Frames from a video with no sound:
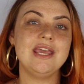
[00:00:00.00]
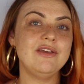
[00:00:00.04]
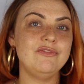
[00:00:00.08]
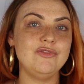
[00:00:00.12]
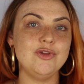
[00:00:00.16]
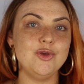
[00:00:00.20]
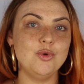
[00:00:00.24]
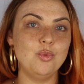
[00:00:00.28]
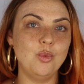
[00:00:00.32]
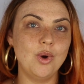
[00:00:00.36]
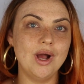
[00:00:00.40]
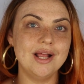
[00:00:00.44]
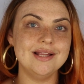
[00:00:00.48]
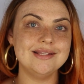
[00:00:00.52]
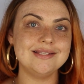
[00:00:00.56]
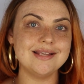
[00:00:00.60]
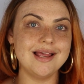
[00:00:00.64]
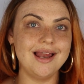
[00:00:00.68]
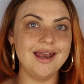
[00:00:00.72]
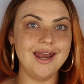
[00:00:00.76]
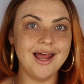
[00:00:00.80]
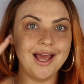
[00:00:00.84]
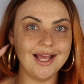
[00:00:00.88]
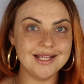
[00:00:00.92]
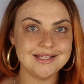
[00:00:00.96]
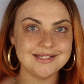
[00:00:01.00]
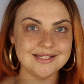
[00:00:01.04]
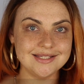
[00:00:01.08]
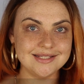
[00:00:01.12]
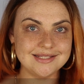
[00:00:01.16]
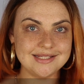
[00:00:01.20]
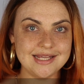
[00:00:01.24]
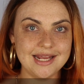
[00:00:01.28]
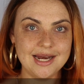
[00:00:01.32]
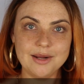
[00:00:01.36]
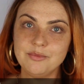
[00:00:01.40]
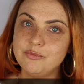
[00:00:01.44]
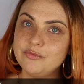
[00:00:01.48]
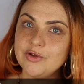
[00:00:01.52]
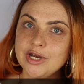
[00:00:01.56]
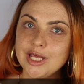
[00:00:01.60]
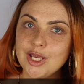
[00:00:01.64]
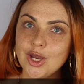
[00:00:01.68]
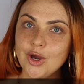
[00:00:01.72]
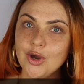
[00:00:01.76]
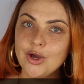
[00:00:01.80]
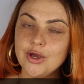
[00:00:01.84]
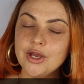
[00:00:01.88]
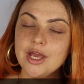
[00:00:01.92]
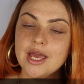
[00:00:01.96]
if you want a lighting setup
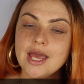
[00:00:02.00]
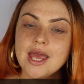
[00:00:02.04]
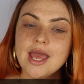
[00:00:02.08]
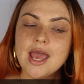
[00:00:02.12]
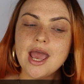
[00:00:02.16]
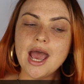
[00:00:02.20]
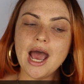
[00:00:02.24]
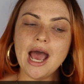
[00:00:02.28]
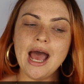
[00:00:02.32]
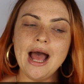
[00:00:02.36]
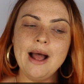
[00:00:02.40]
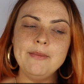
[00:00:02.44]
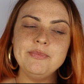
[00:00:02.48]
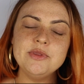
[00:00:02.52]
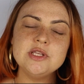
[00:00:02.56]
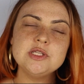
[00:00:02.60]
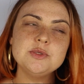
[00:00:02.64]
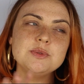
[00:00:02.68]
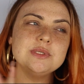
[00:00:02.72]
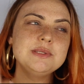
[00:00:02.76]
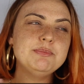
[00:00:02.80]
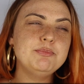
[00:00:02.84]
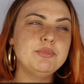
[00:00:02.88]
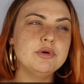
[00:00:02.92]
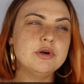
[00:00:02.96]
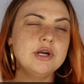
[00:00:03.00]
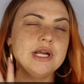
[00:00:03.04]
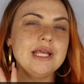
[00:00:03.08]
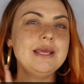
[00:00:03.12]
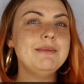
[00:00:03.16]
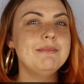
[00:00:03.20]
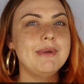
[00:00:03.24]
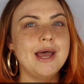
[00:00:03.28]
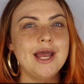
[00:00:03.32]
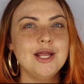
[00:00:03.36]
video. This was pretty